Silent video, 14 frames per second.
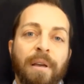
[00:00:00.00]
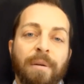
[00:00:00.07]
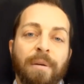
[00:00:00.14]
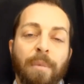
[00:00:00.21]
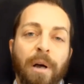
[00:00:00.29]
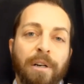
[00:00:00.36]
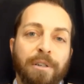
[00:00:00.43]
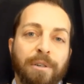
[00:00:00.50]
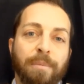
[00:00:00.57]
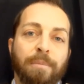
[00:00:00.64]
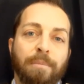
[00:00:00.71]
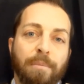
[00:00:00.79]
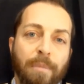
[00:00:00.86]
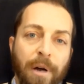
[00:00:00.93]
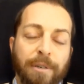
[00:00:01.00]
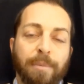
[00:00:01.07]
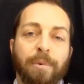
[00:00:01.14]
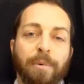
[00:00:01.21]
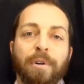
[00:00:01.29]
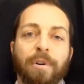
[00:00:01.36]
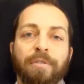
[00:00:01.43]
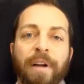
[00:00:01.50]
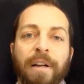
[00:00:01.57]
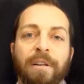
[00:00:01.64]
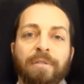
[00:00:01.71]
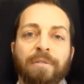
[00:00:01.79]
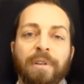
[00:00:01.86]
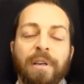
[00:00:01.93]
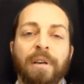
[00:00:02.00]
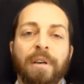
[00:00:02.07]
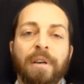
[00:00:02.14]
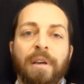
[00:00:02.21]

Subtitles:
much, much more effectively.